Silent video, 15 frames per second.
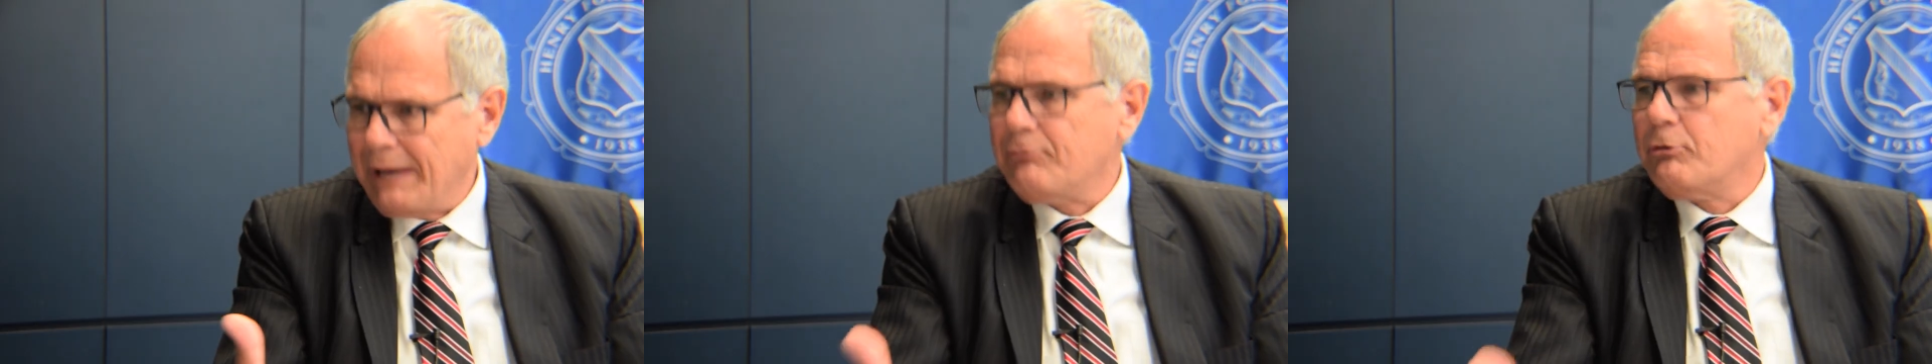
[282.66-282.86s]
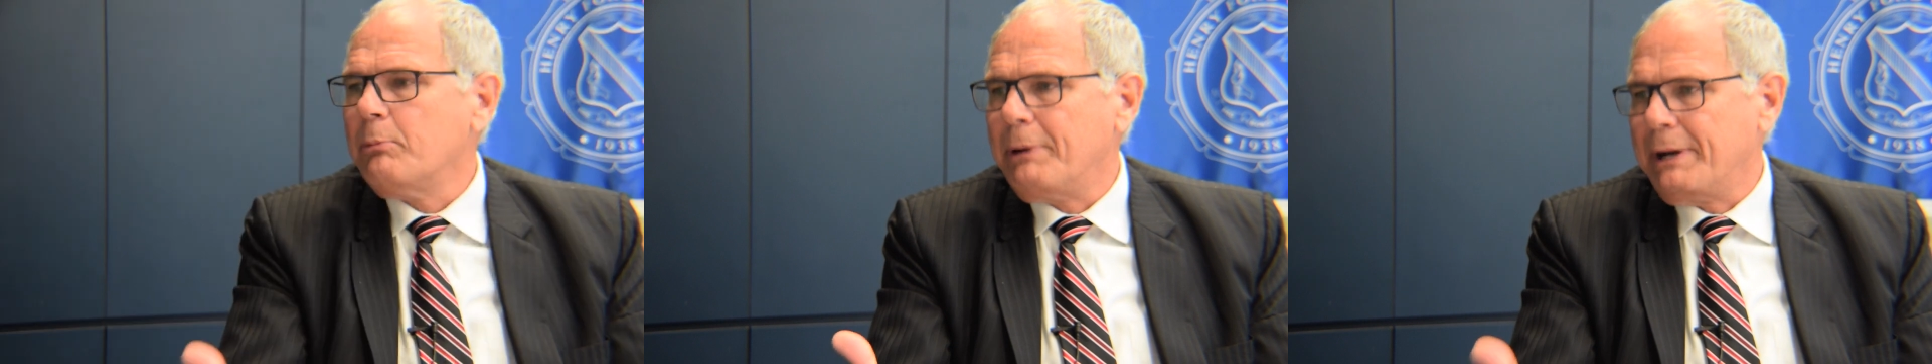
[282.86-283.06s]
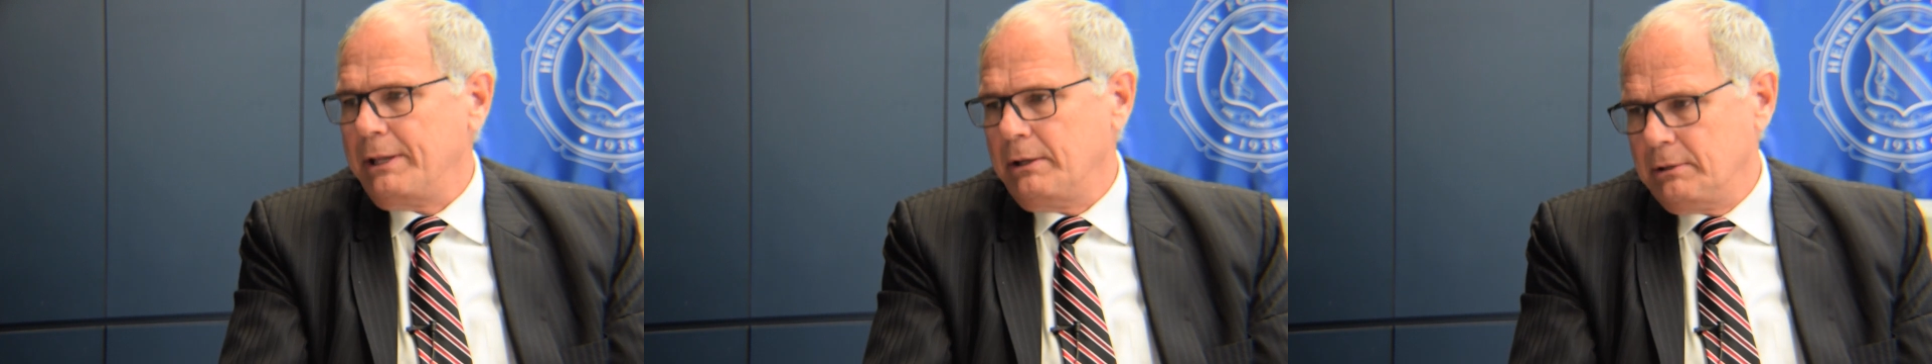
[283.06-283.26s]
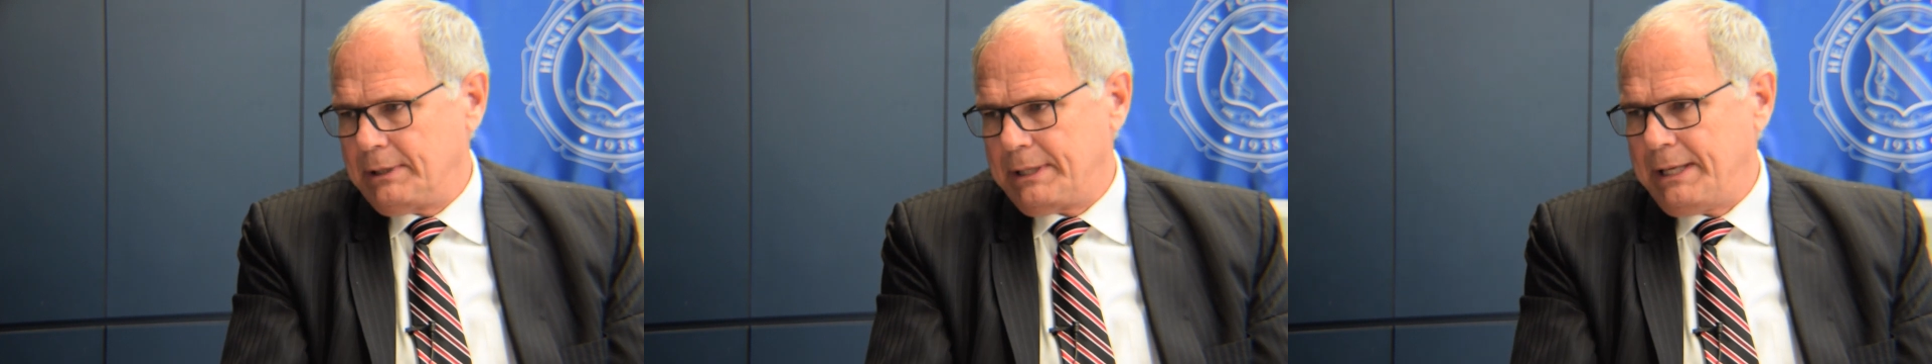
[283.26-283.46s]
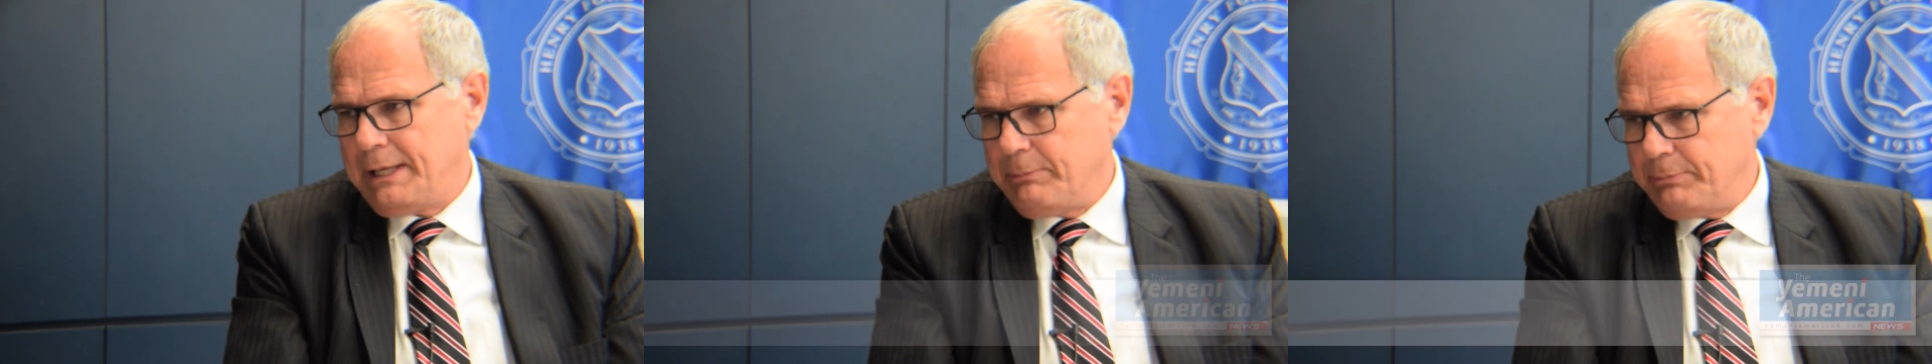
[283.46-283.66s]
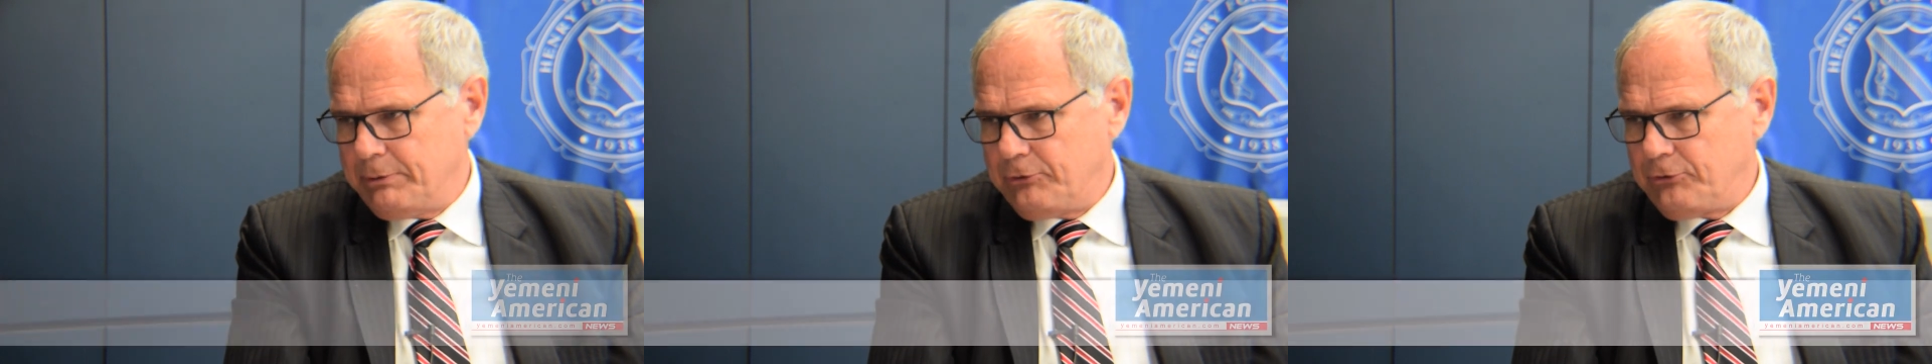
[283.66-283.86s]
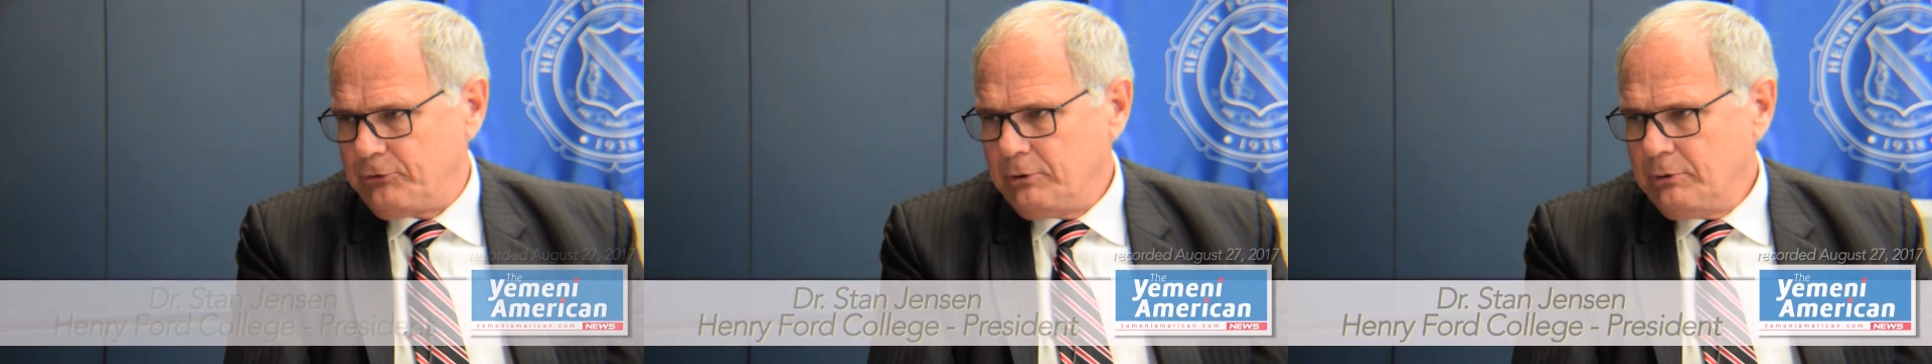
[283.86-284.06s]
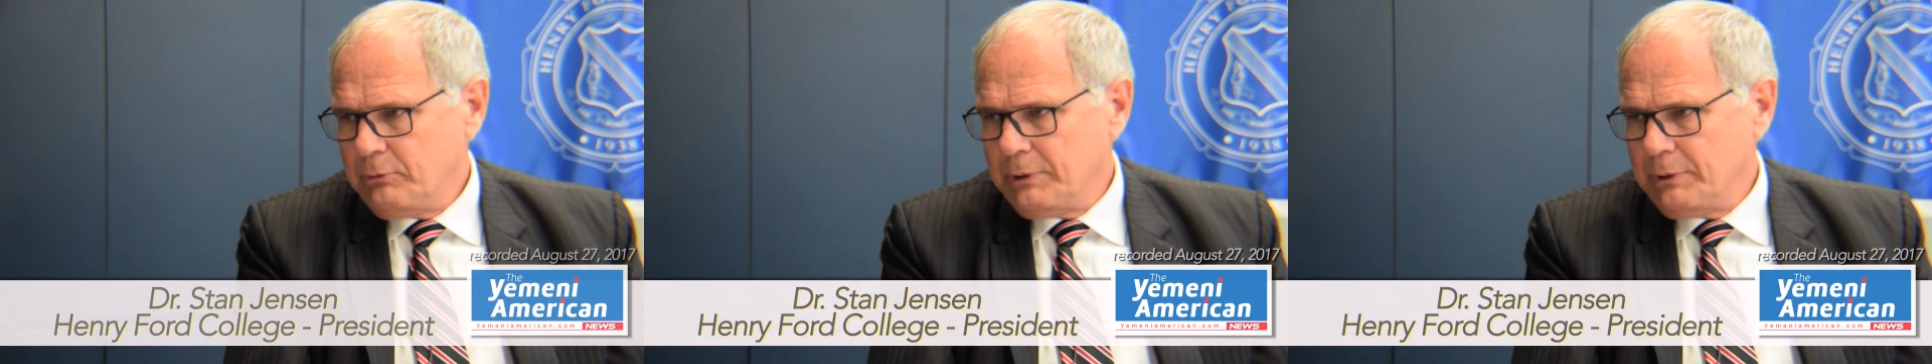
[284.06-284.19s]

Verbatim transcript: everybody on campus.